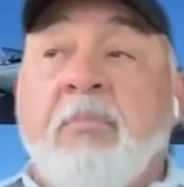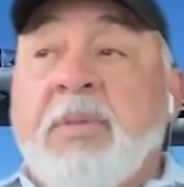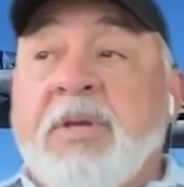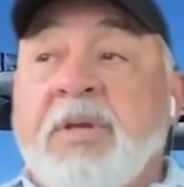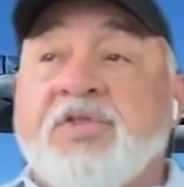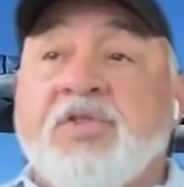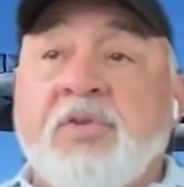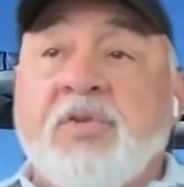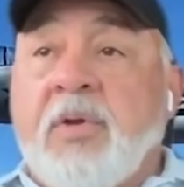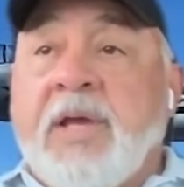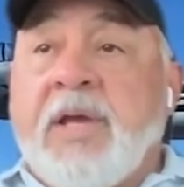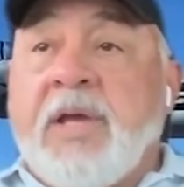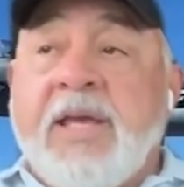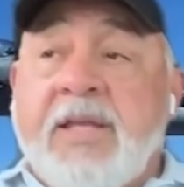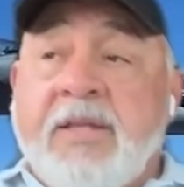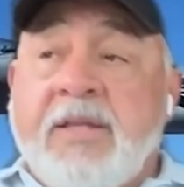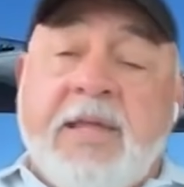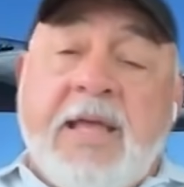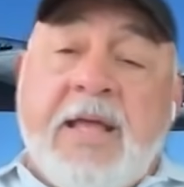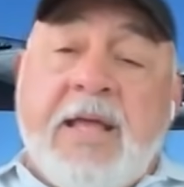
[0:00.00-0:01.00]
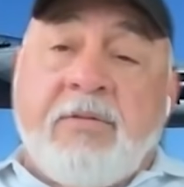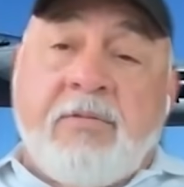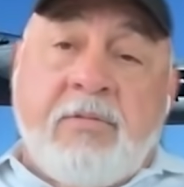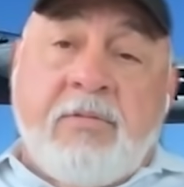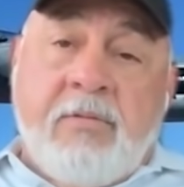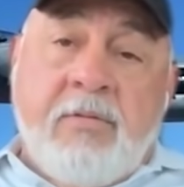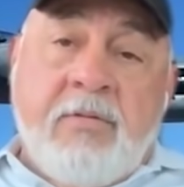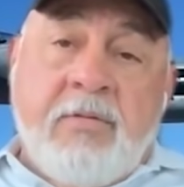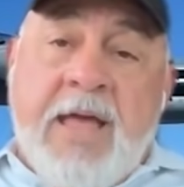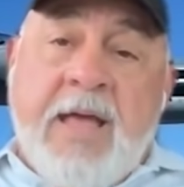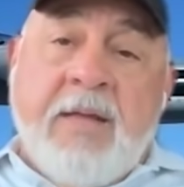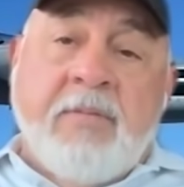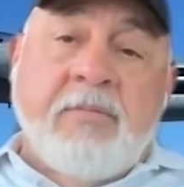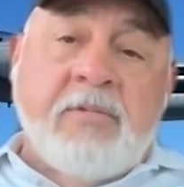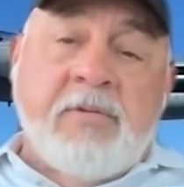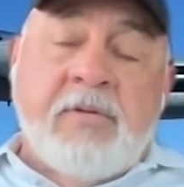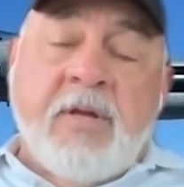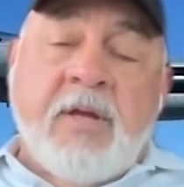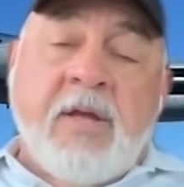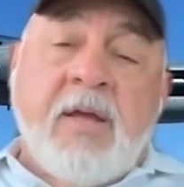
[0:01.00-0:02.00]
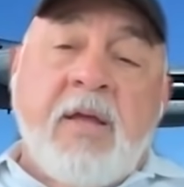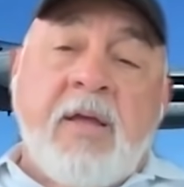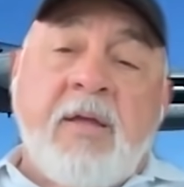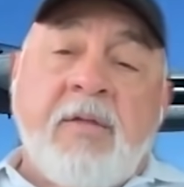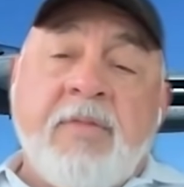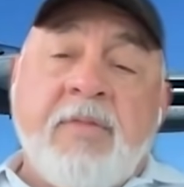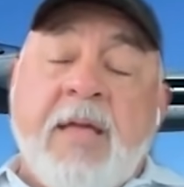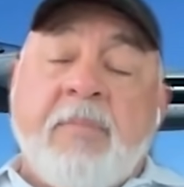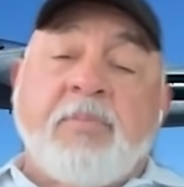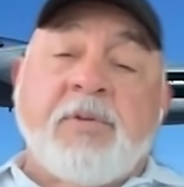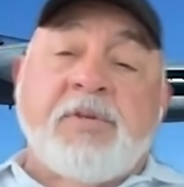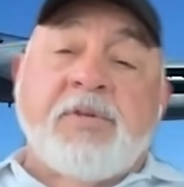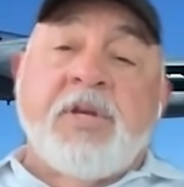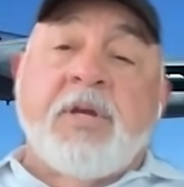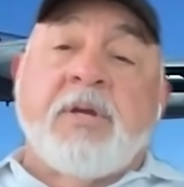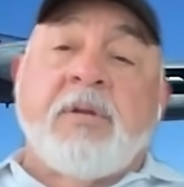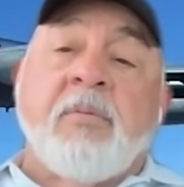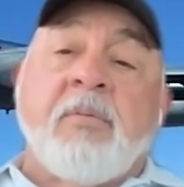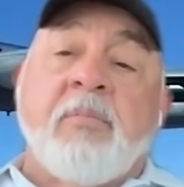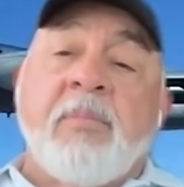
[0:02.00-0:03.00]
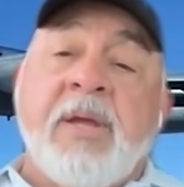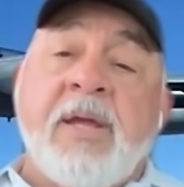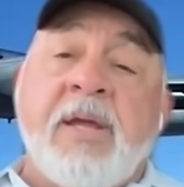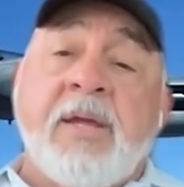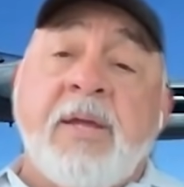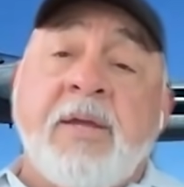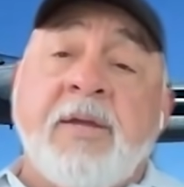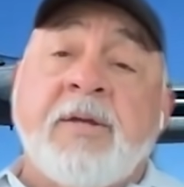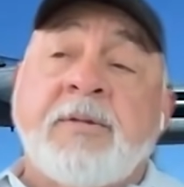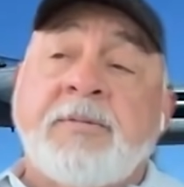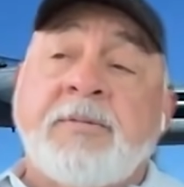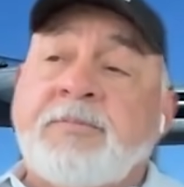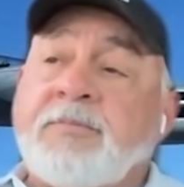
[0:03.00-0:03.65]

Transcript: missile hit that that uh, that particular MiG,